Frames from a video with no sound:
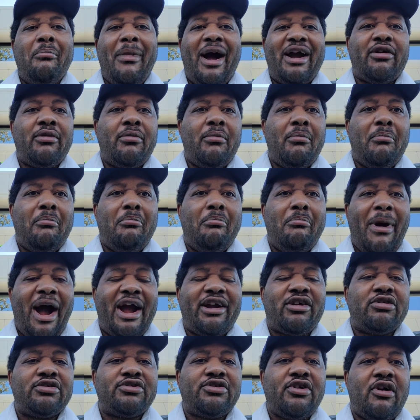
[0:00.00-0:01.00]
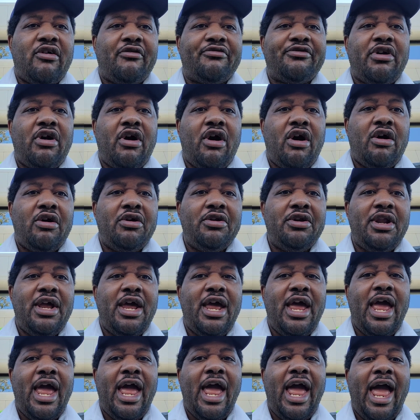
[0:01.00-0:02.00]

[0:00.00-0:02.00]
Microsoft on